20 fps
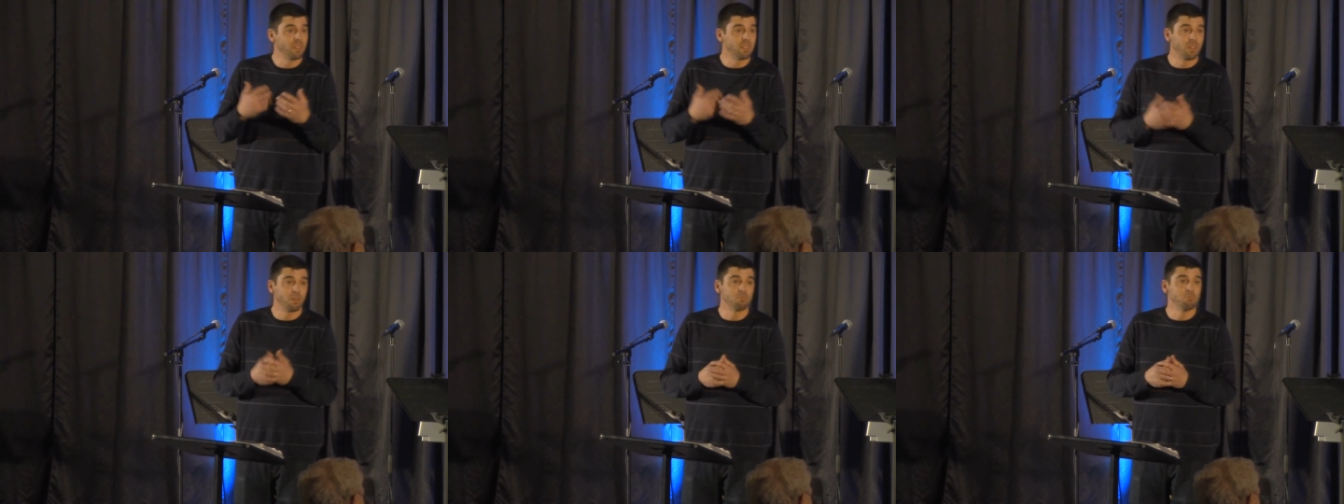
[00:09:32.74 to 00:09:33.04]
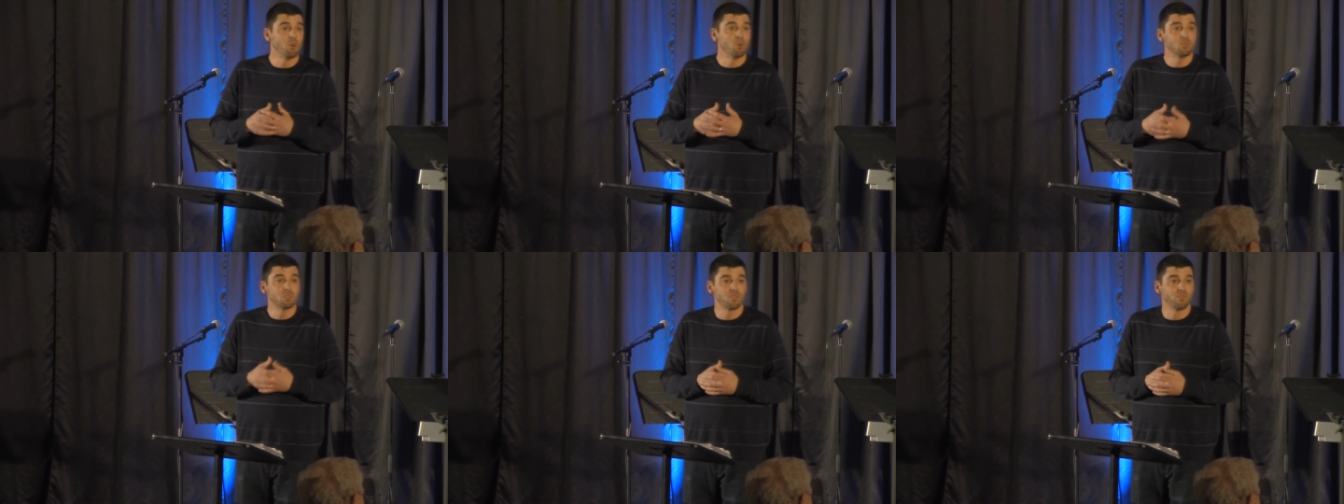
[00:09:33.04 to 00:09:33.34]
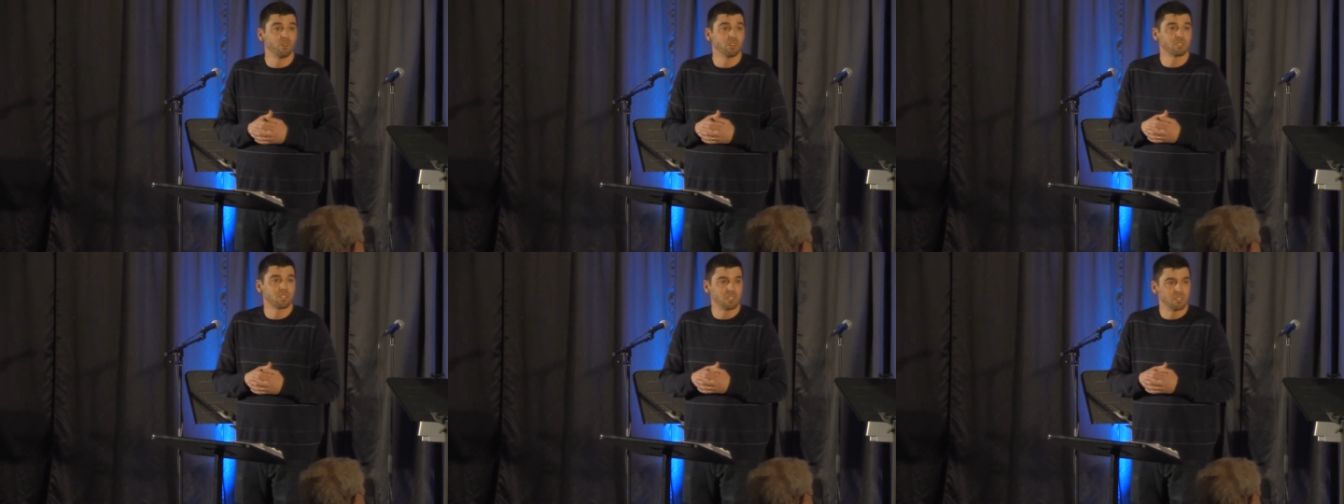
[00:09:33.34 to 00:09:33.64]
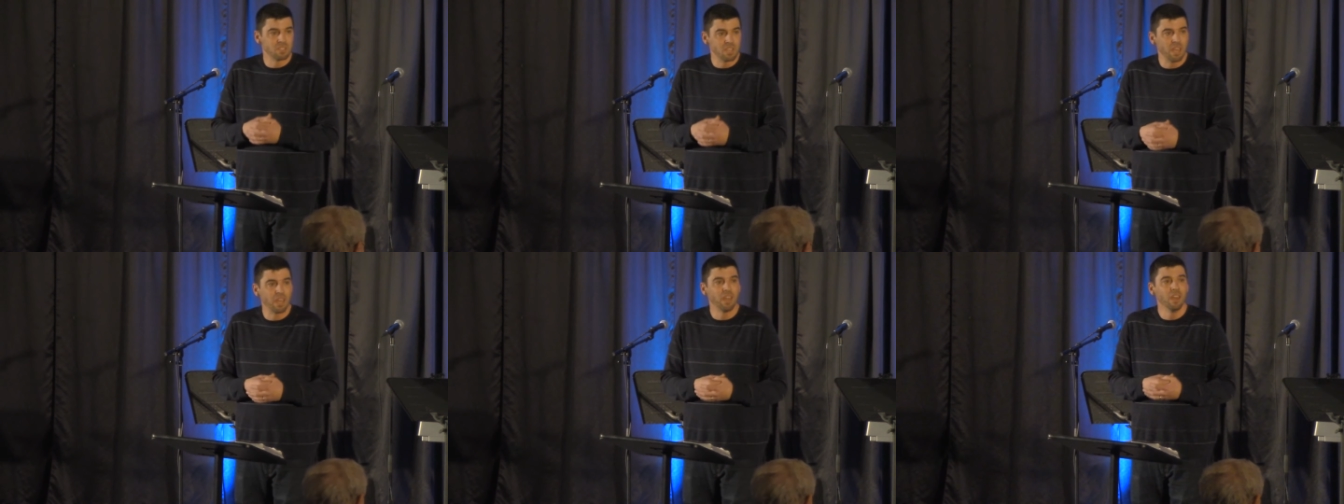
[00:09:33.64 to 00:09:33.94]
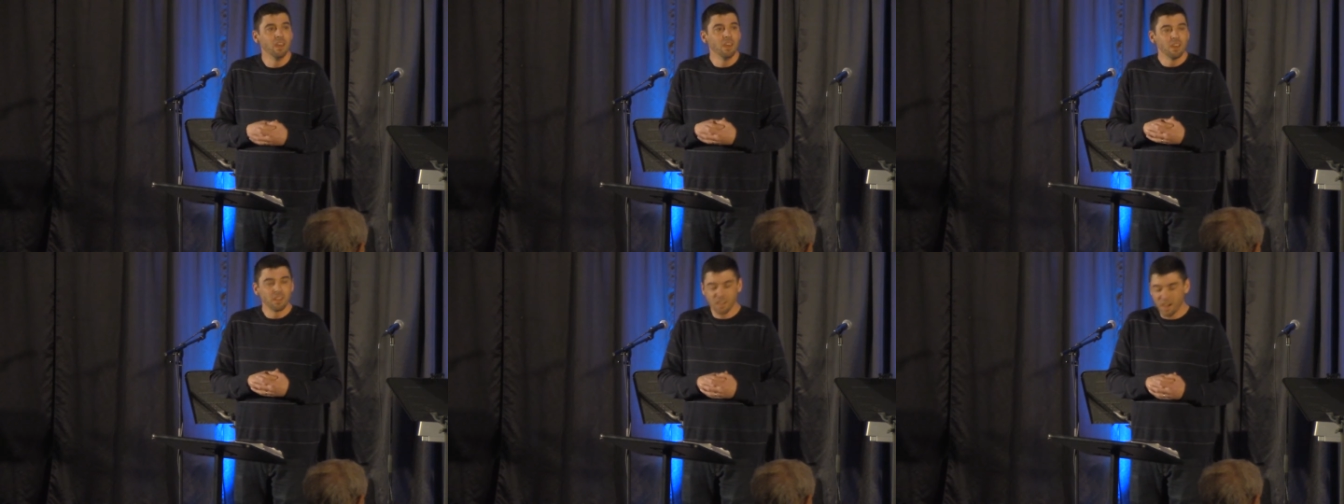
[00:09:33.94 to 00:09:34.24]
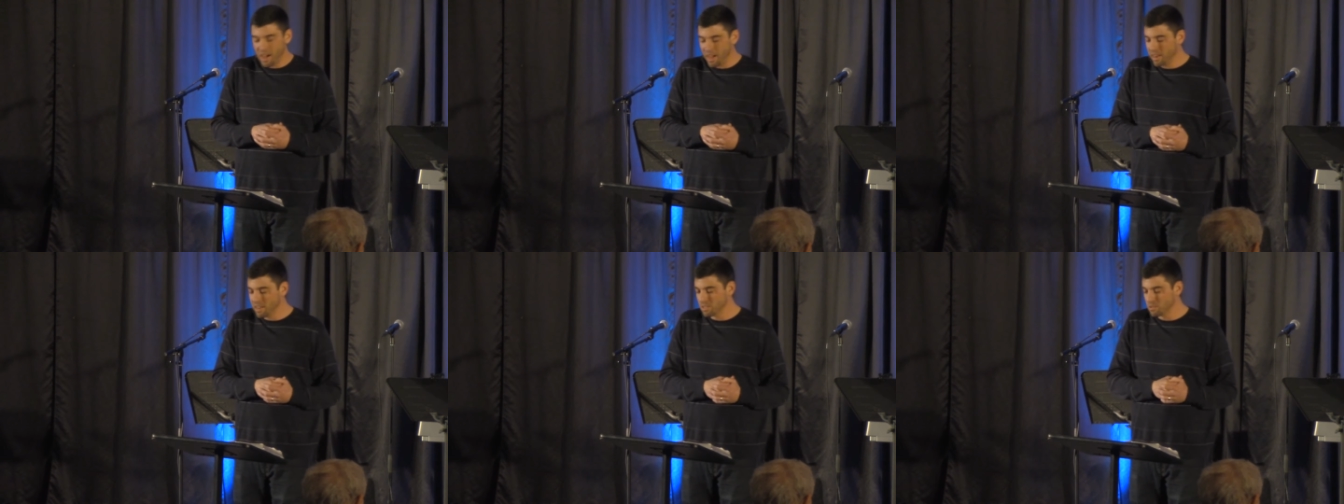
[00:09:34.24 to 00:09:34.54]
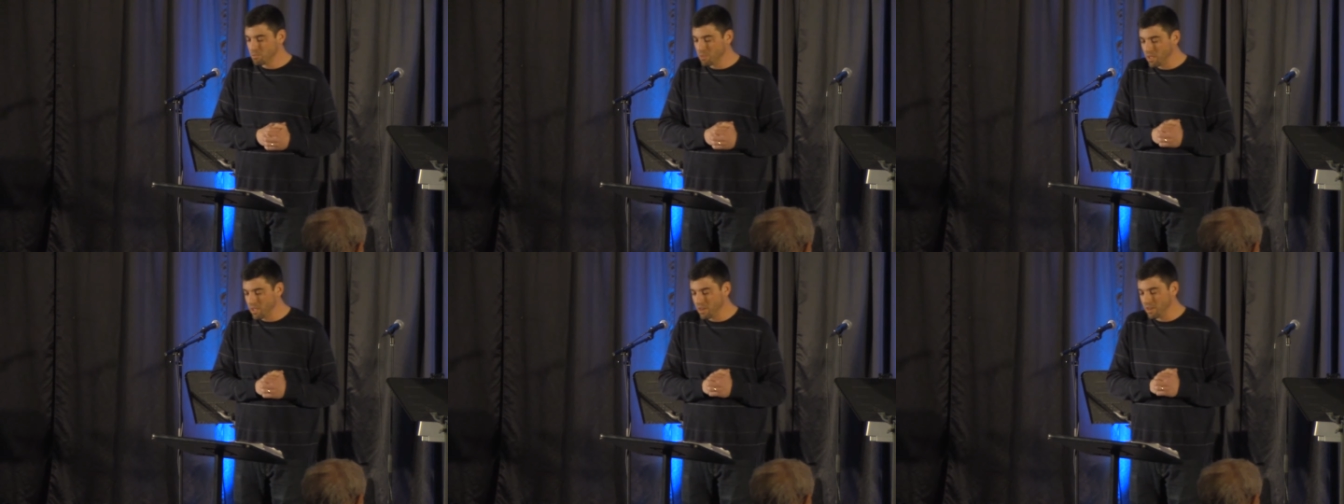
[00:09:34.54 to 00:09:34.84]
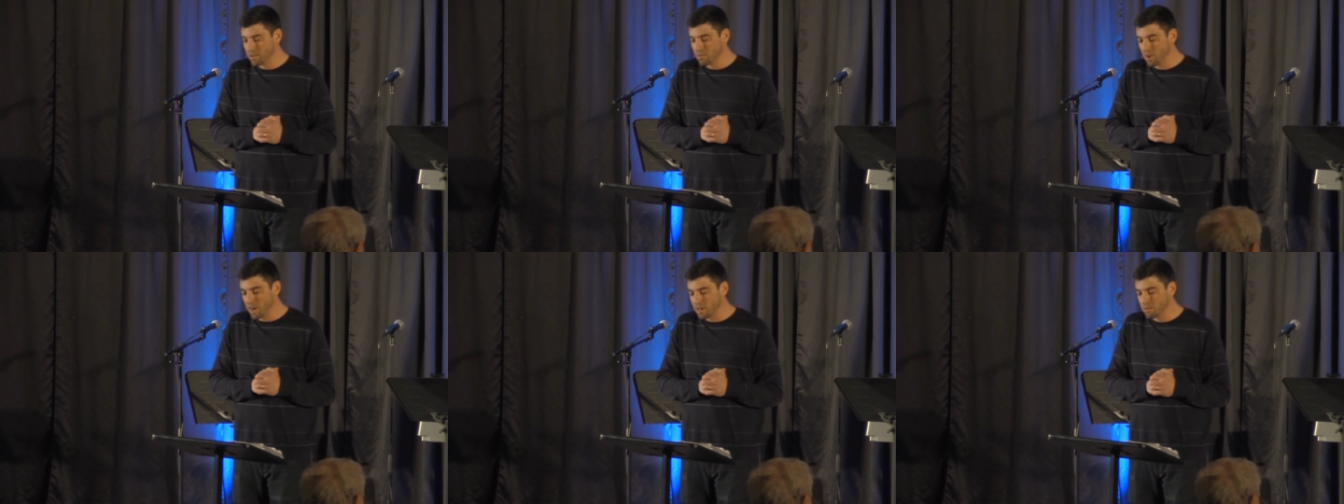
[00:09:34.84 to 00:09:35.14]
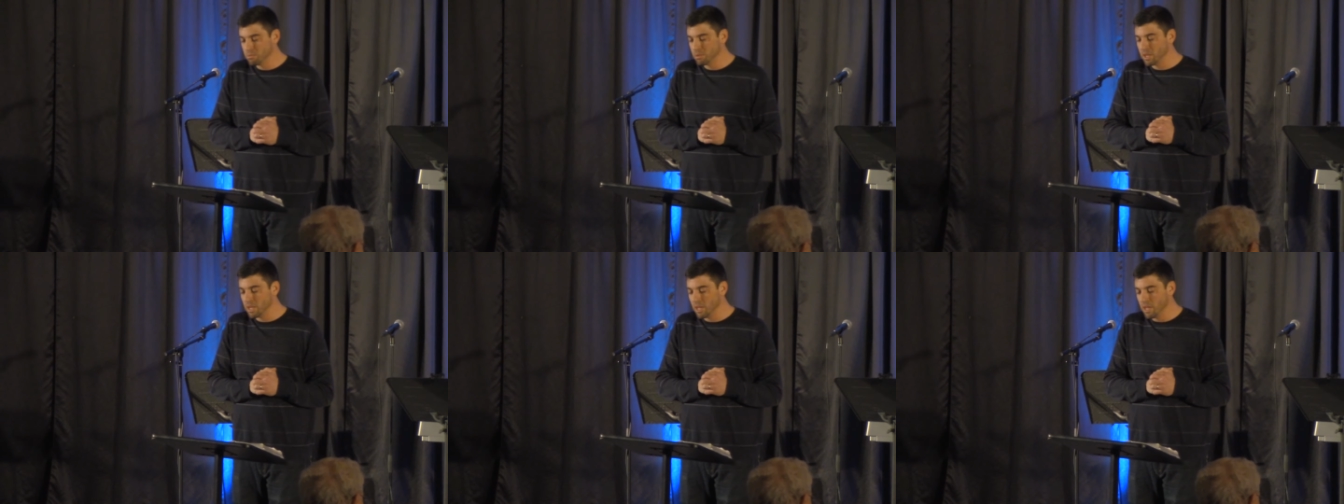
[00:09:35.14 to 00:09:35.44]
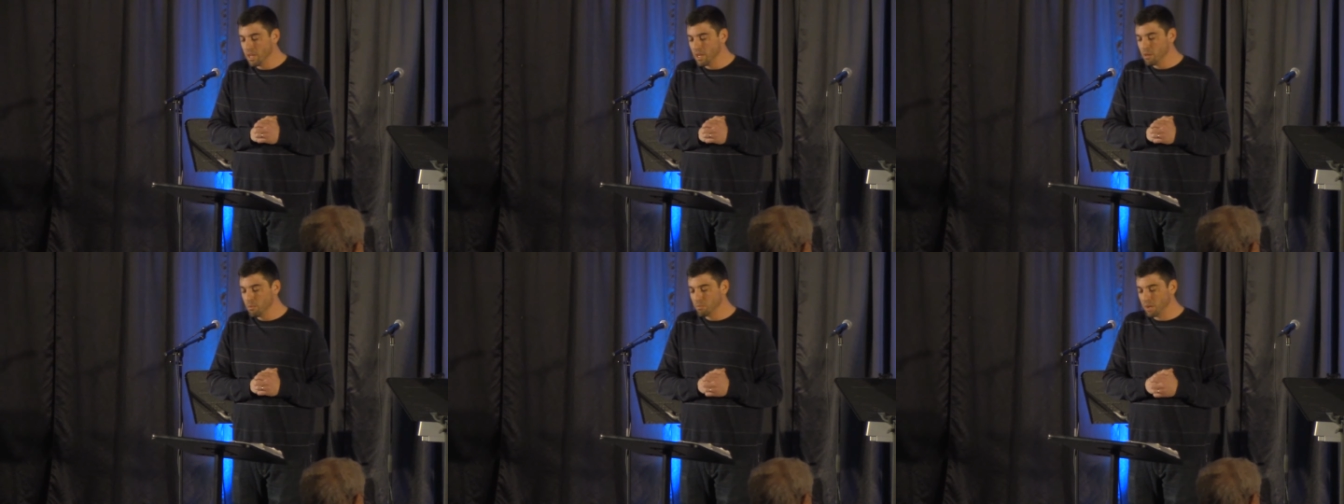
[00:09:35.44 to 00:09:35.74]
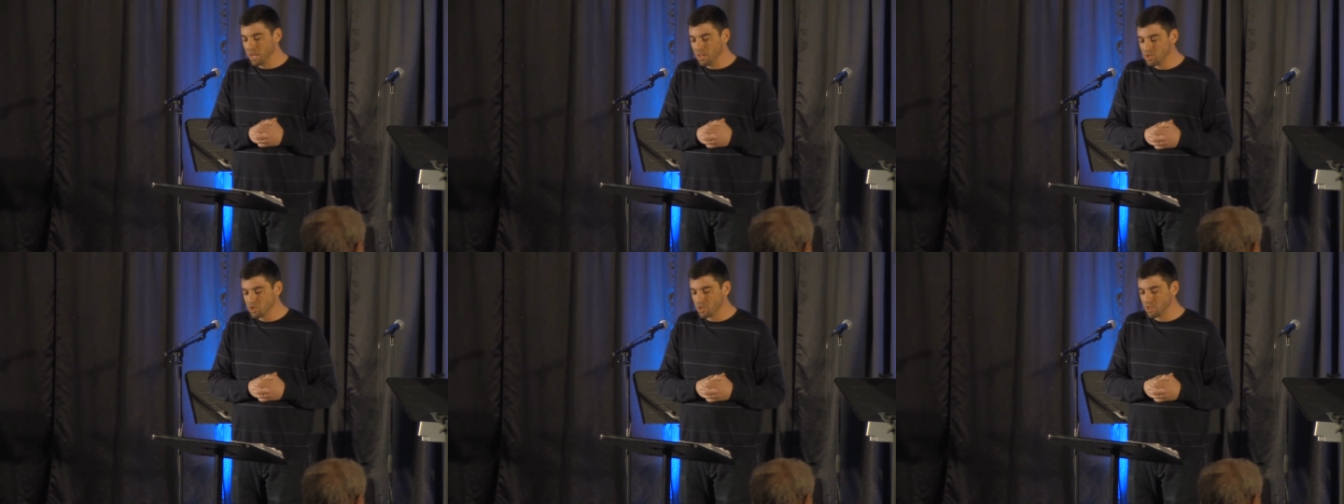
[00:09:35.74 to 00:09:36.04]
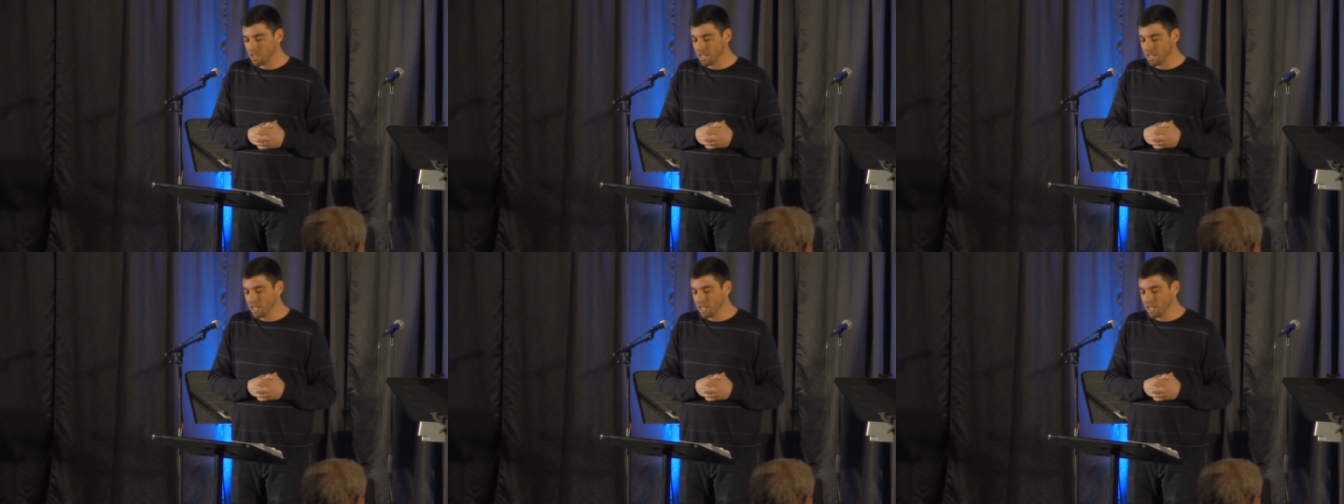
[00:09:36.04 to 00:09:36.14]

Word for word: think most of us can say, God has been incredibly patient.